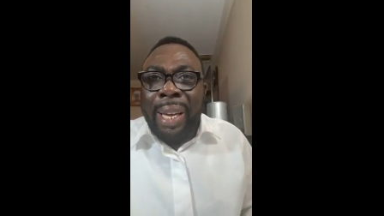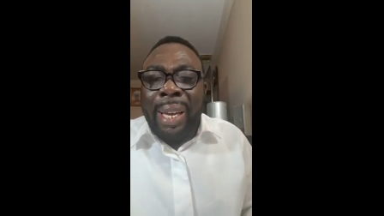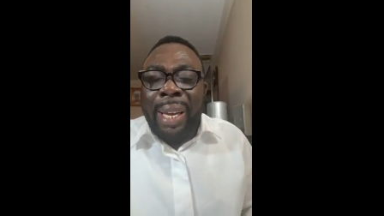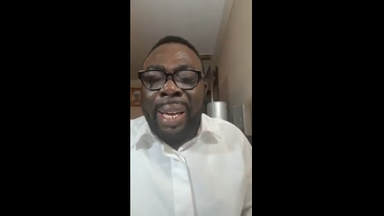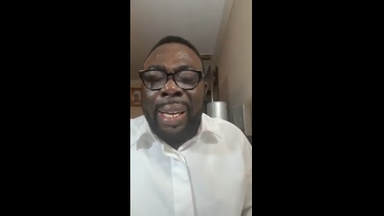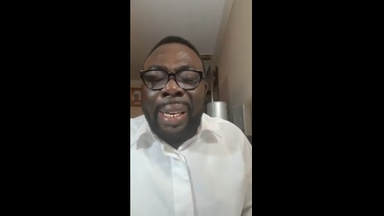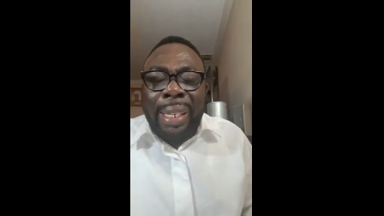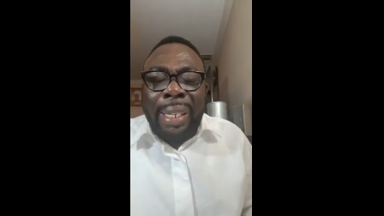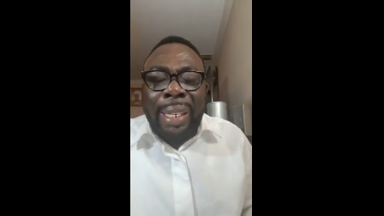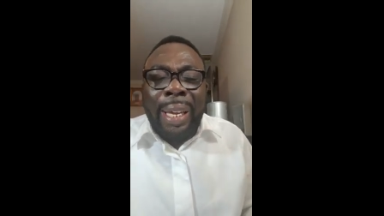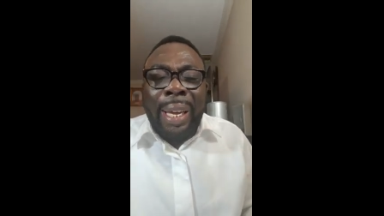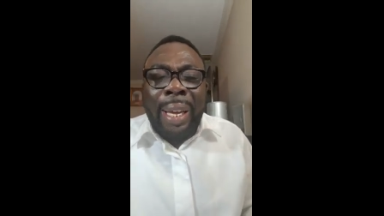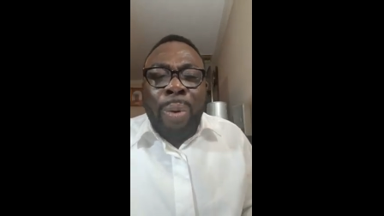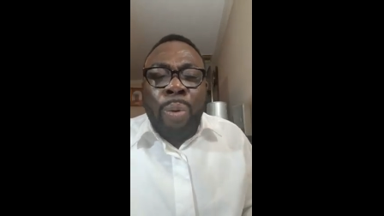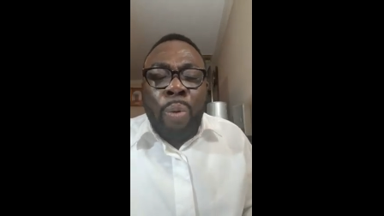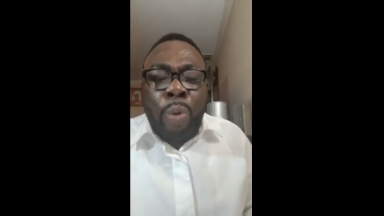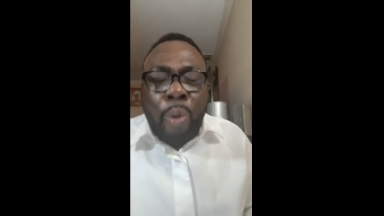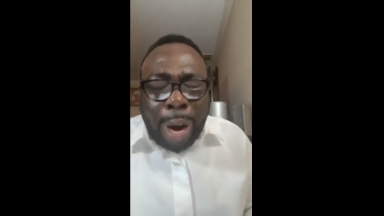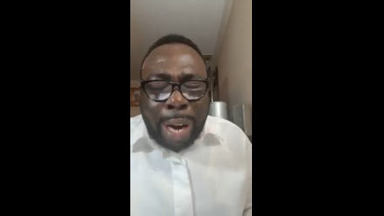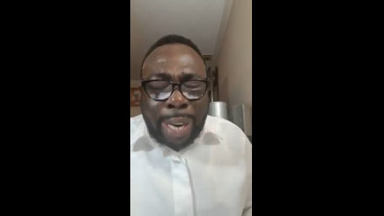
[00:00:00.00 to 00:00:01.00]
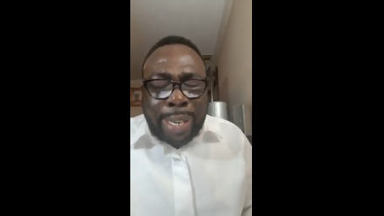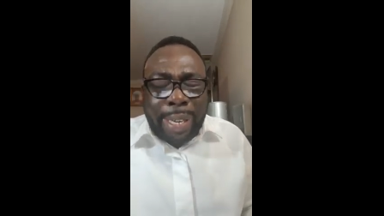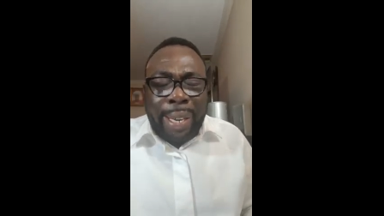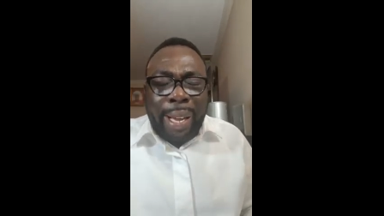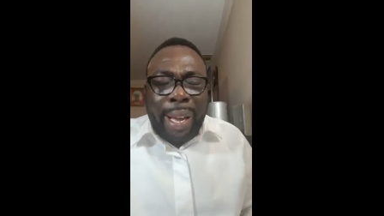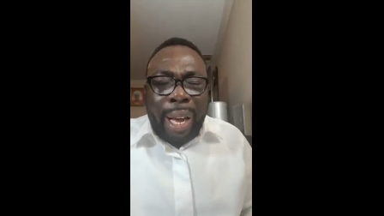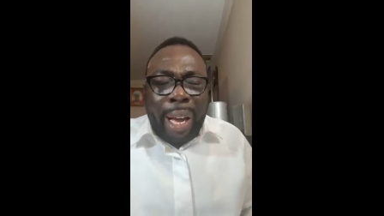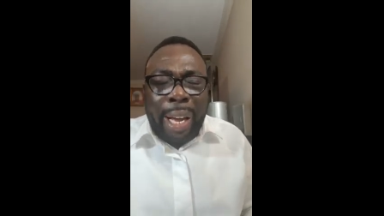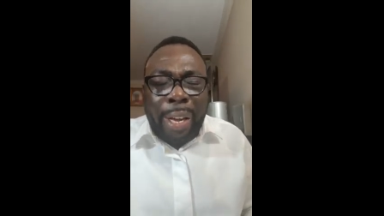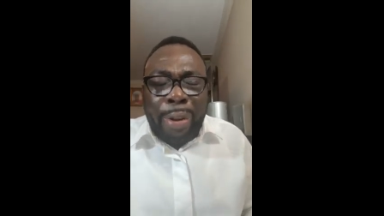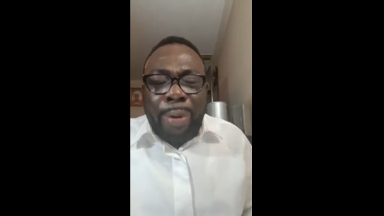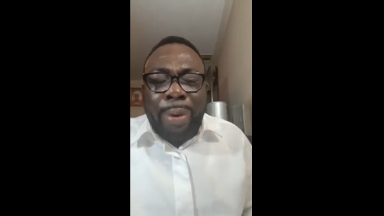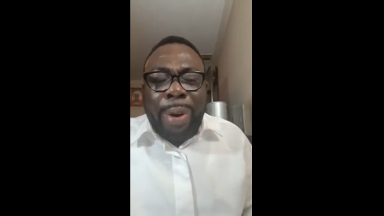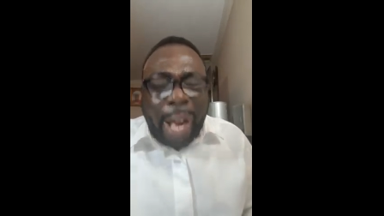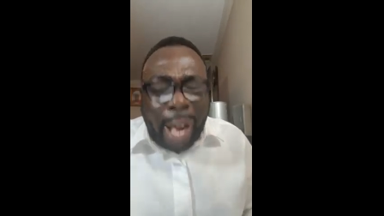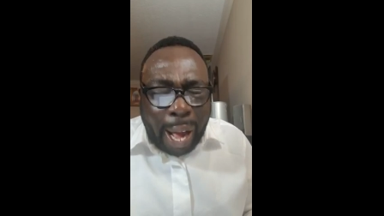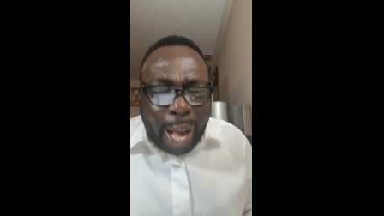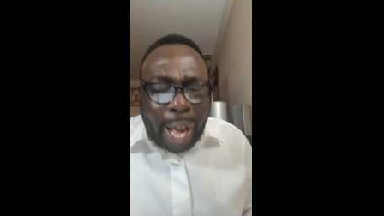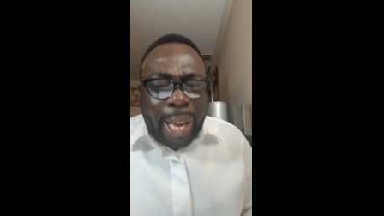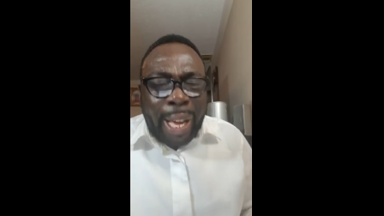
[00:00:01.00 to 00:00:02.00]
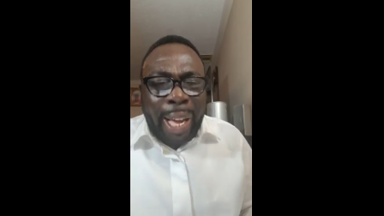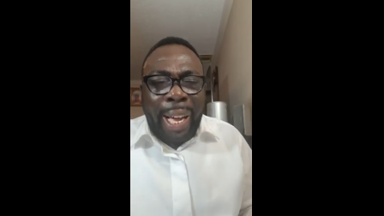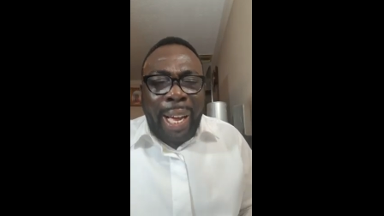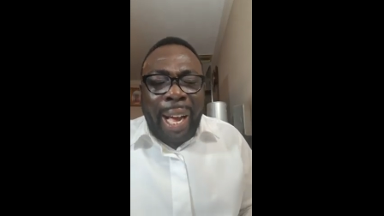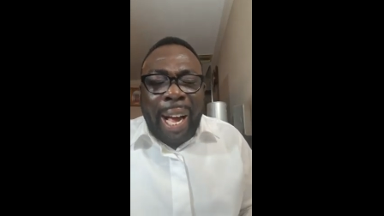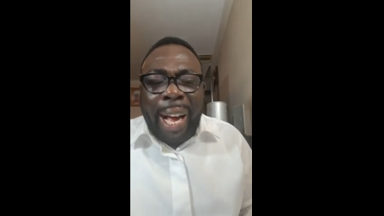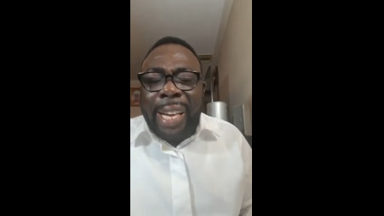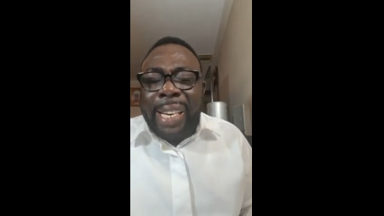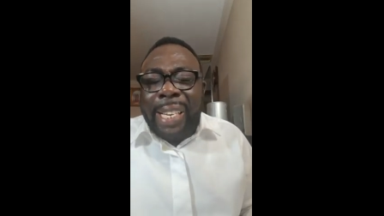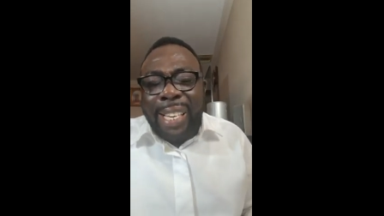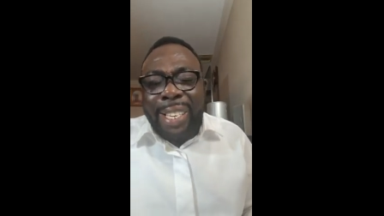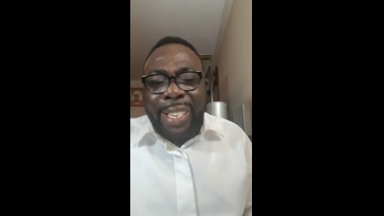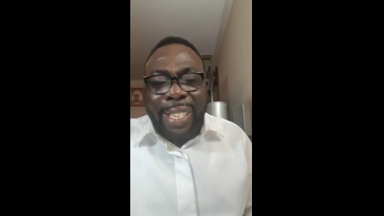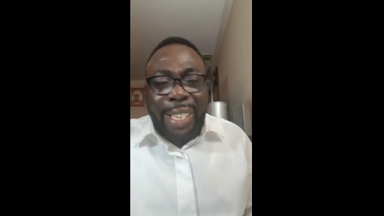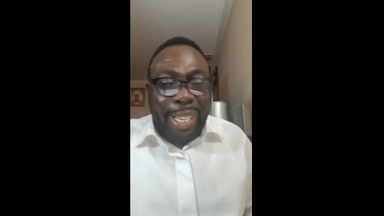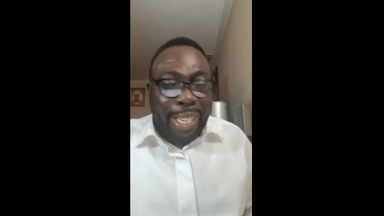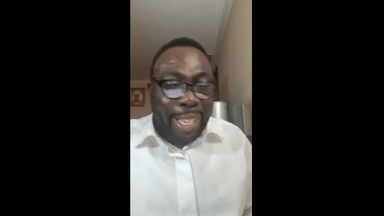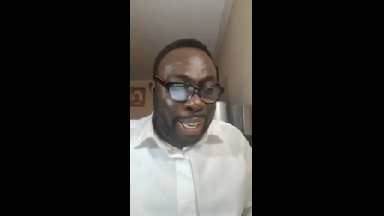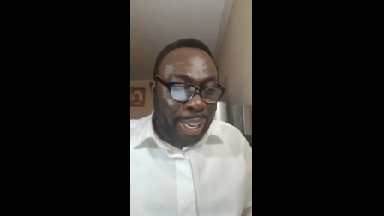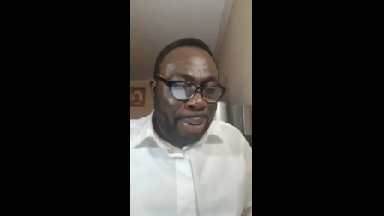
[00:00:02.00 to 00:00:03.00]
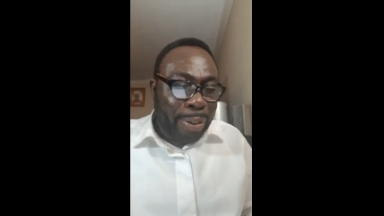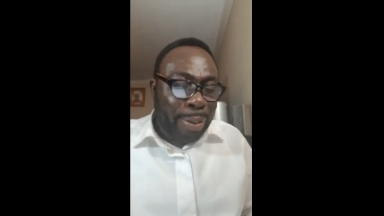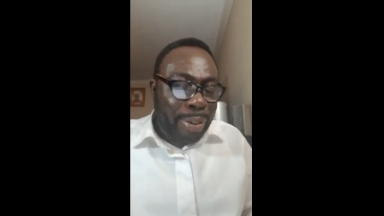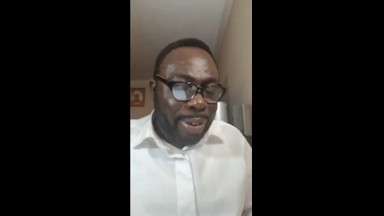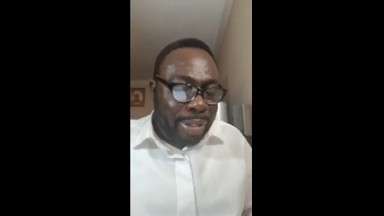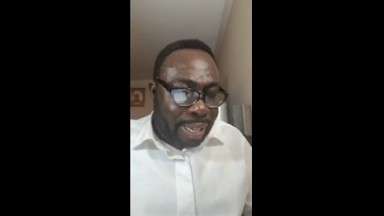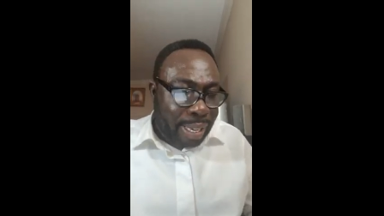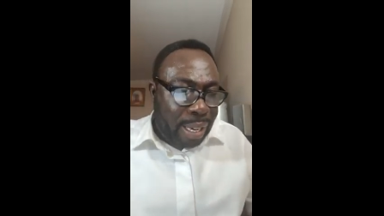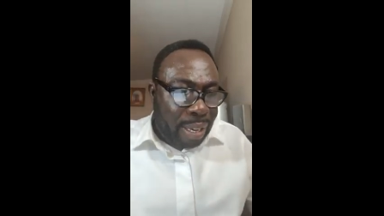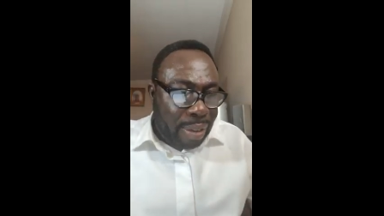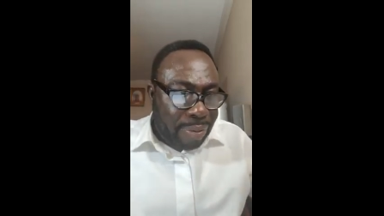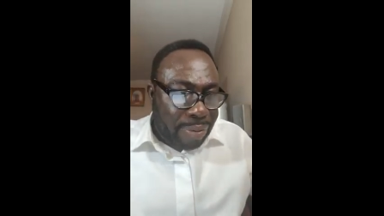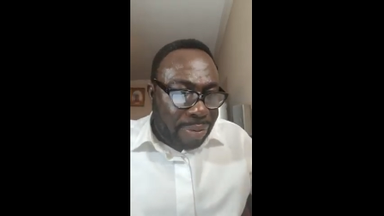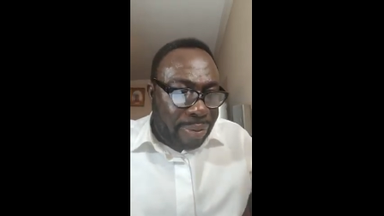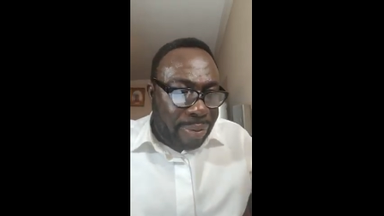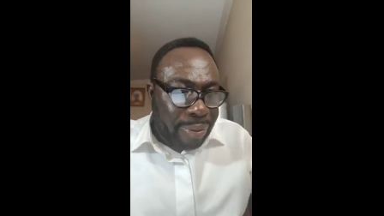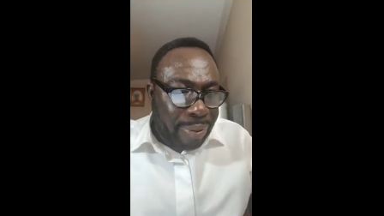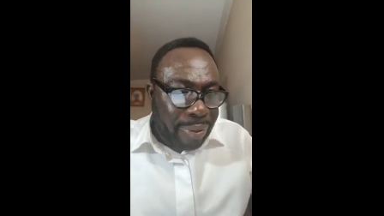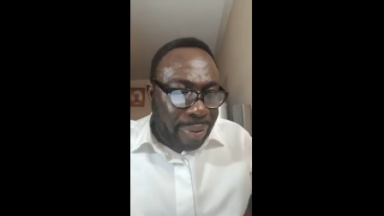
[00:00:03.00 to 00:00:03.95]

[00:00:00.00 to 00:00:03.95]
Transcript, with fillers: And what are you hiding in yourself?